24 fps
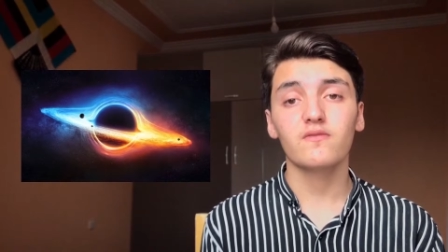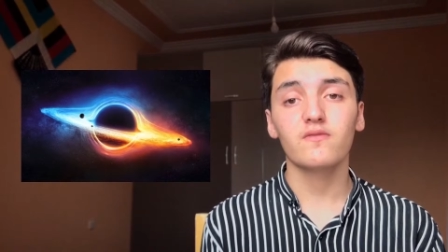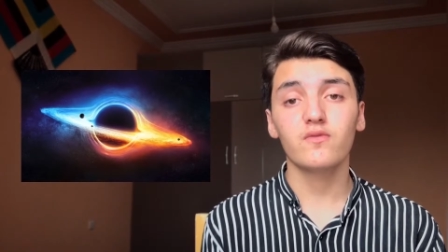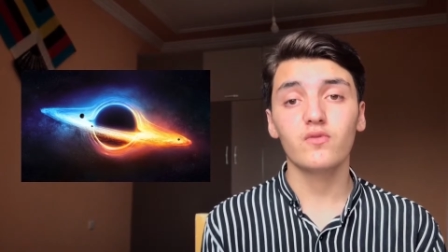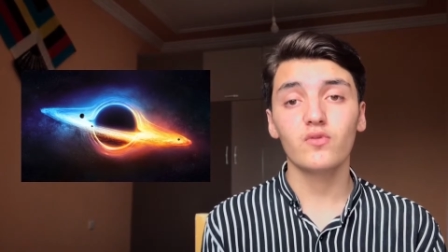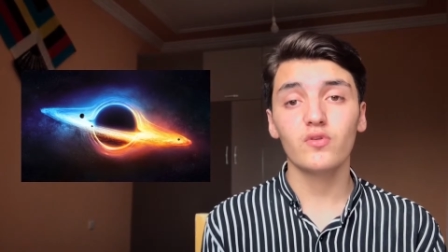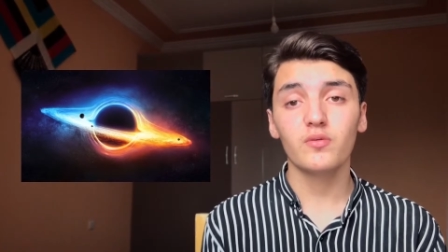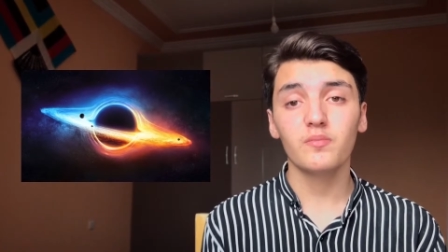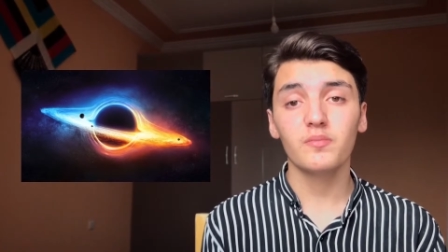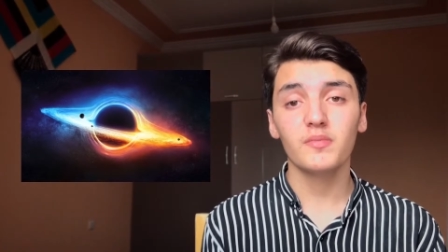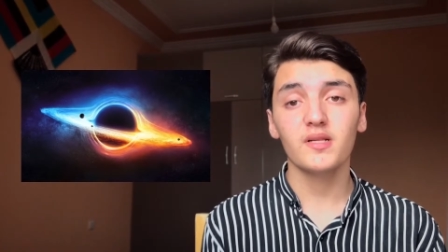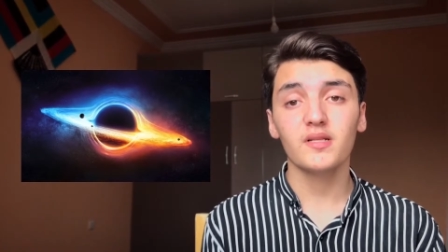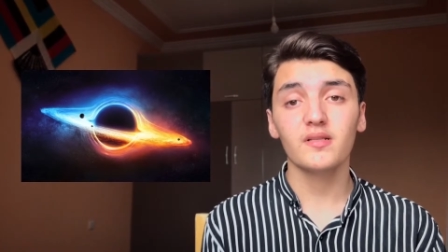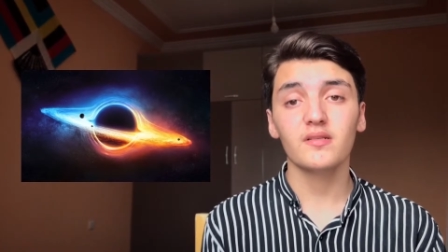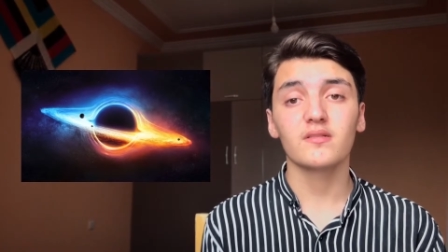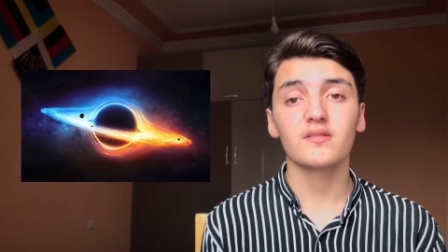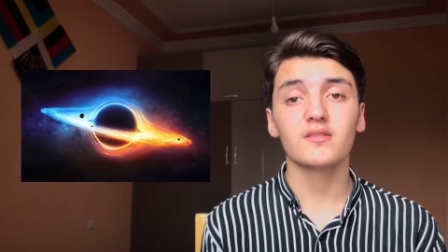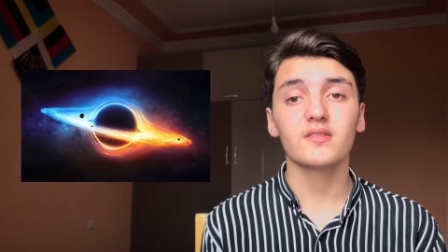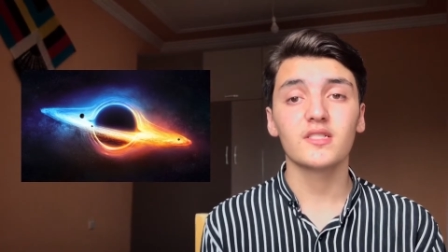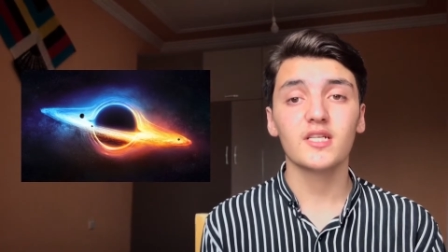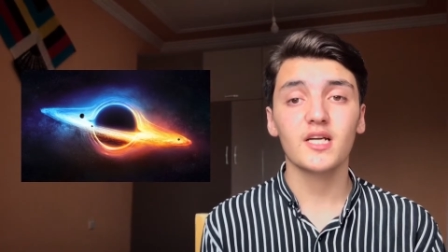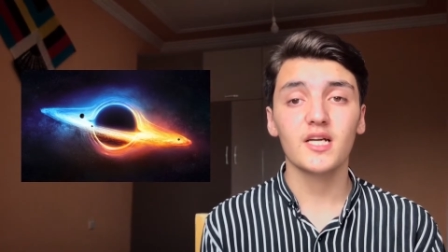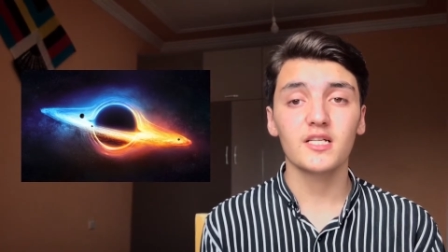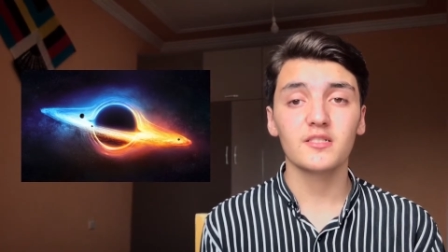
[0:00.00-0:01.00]
4
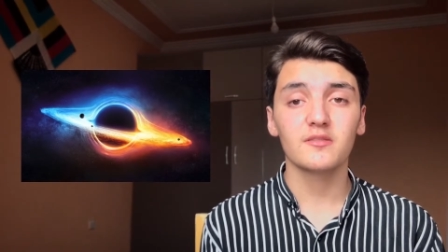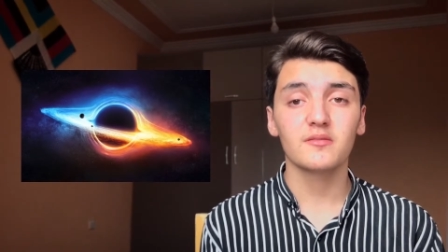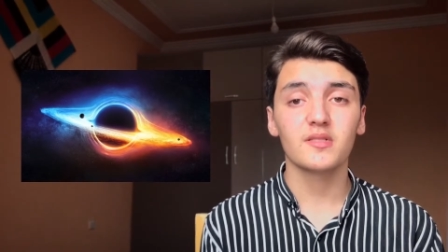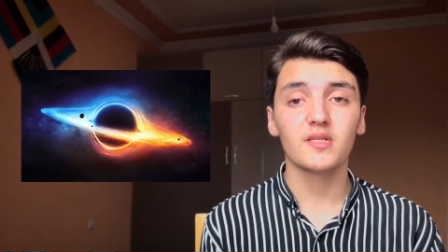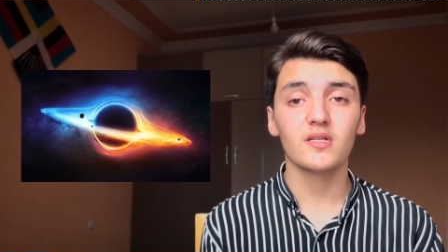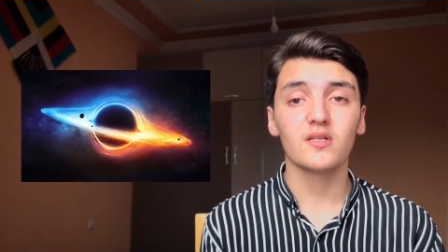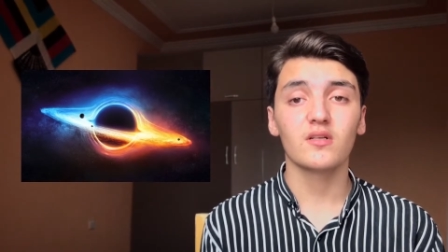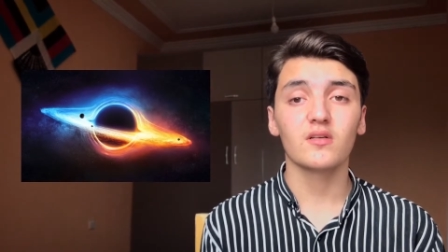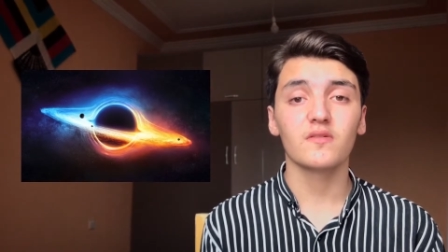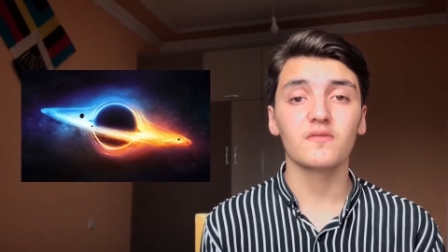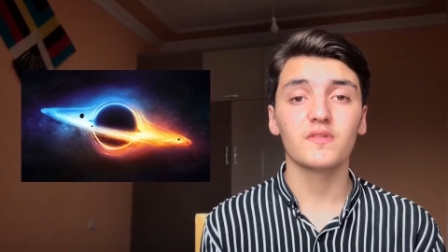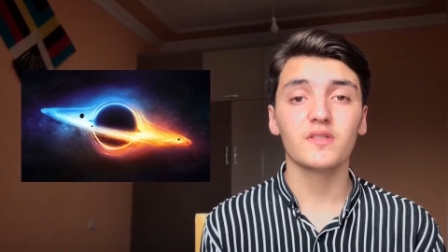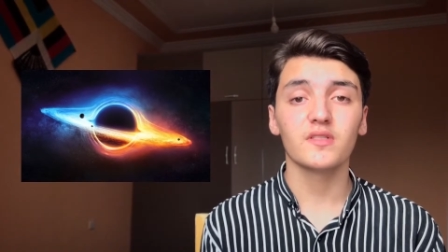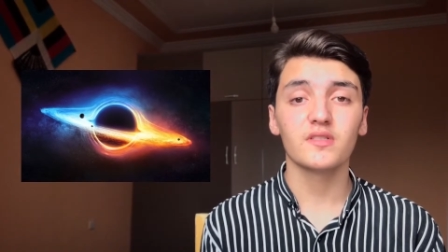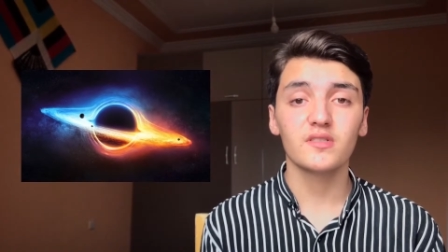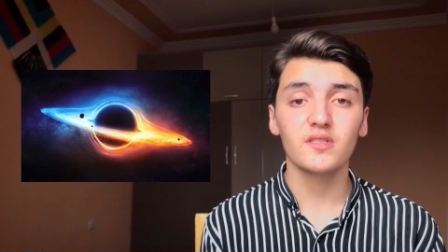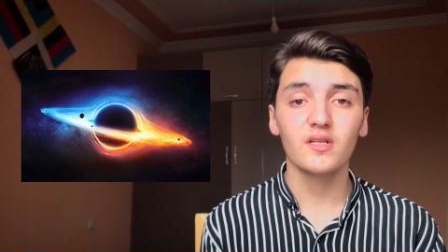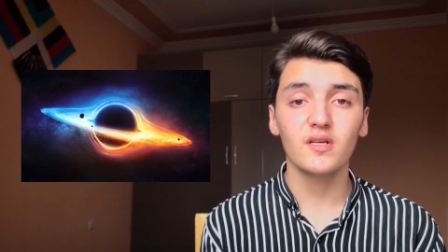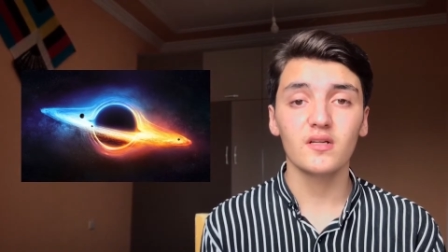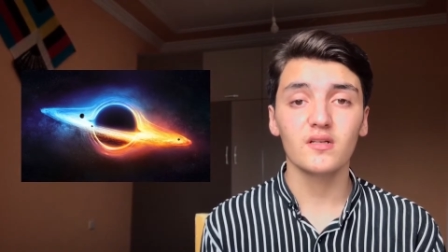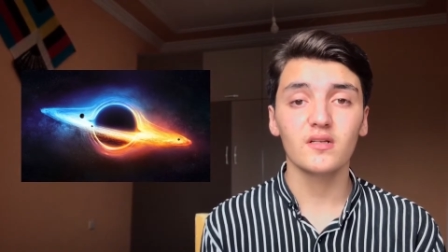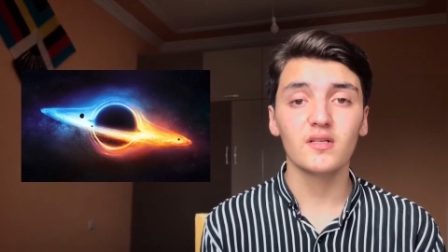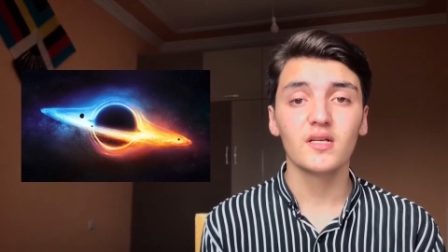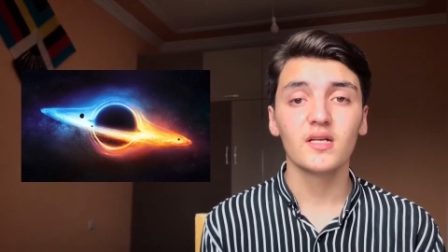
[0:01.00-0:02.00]
million times that of the
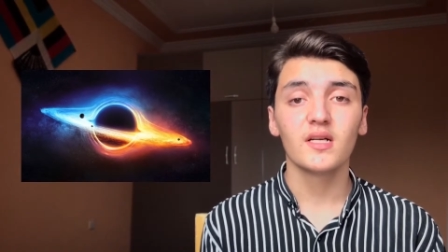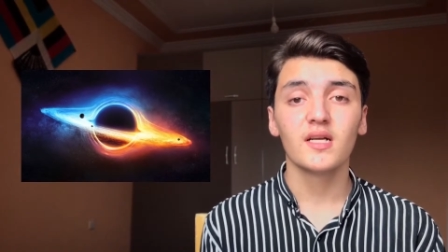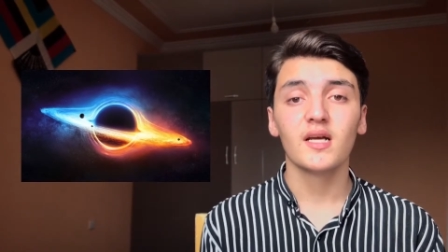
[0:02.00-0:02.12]
Sun